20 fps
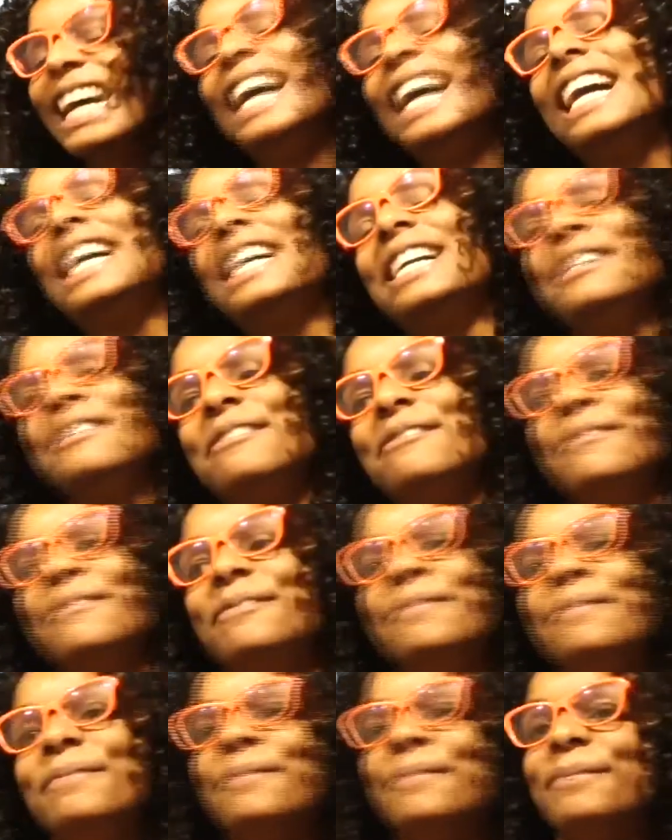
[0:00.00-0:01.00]
I
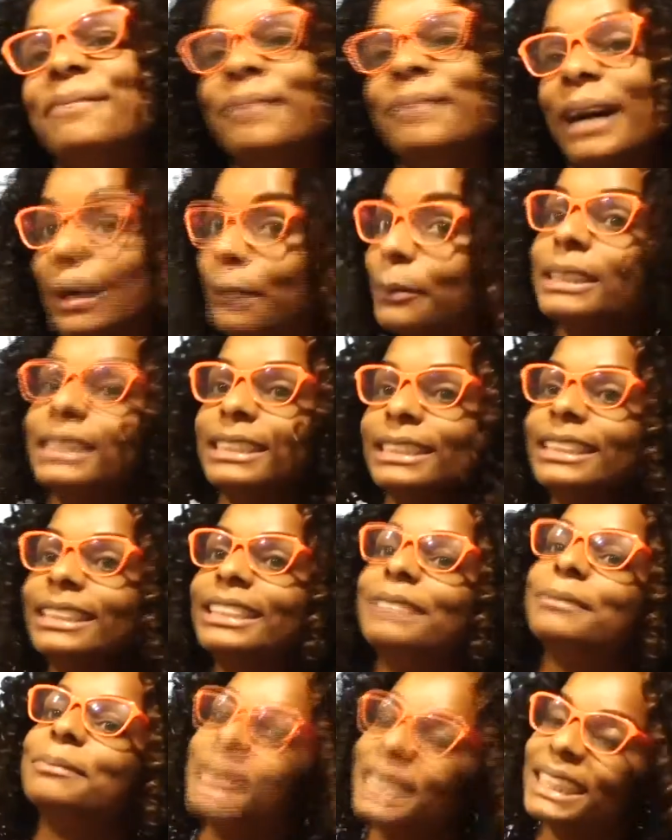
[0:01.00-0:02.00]
wasn't,
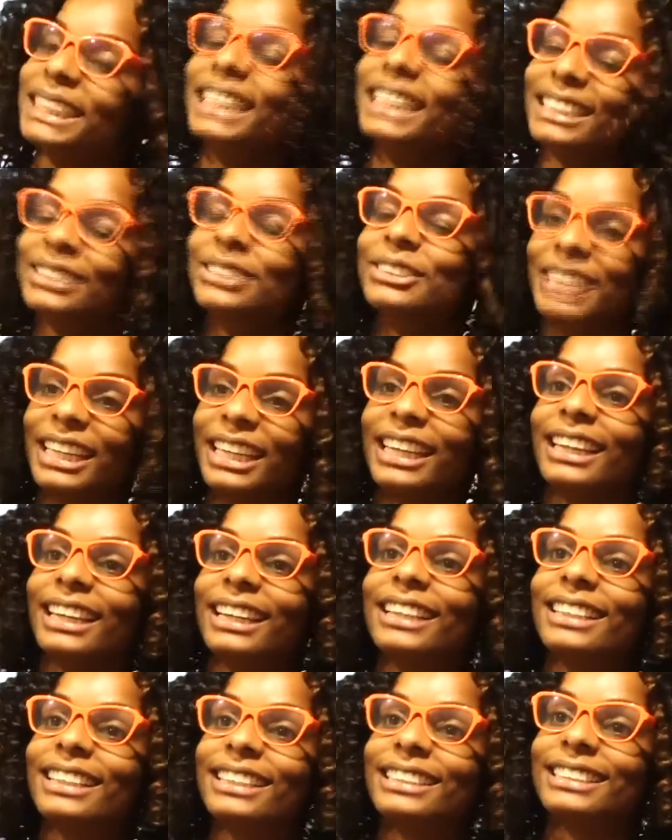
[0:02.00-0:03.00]
but that's okay,
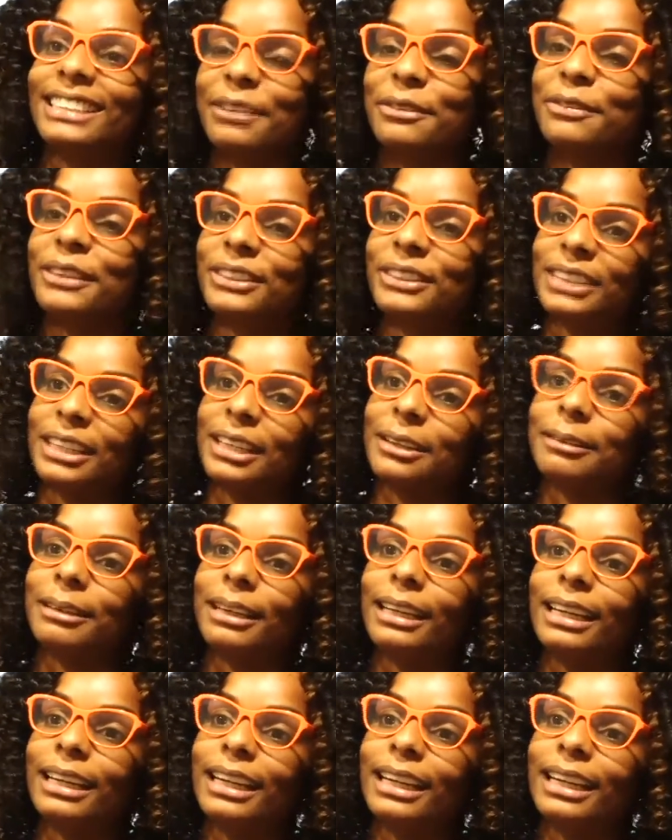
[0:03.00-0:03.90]
because I felt that way.